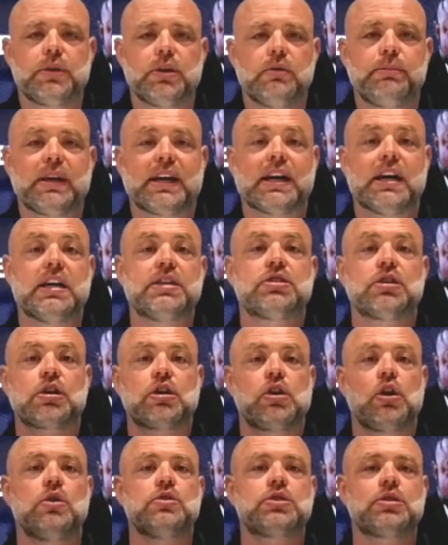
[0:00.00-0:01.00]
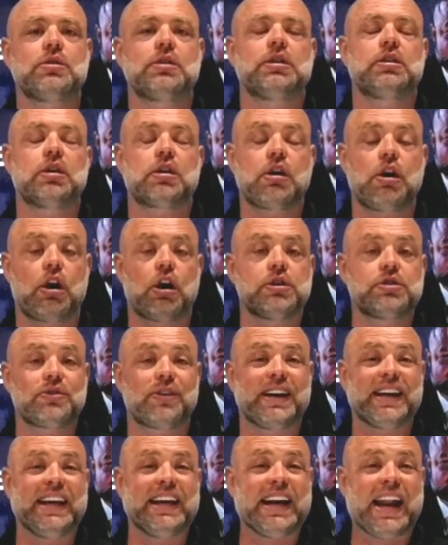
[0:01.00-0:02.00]
you because the close the cards
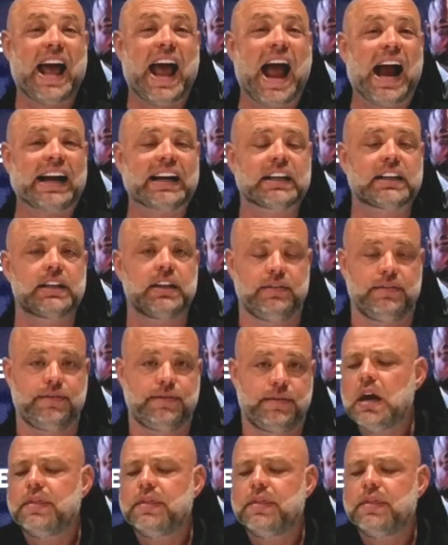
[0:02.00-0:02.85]
are inactive.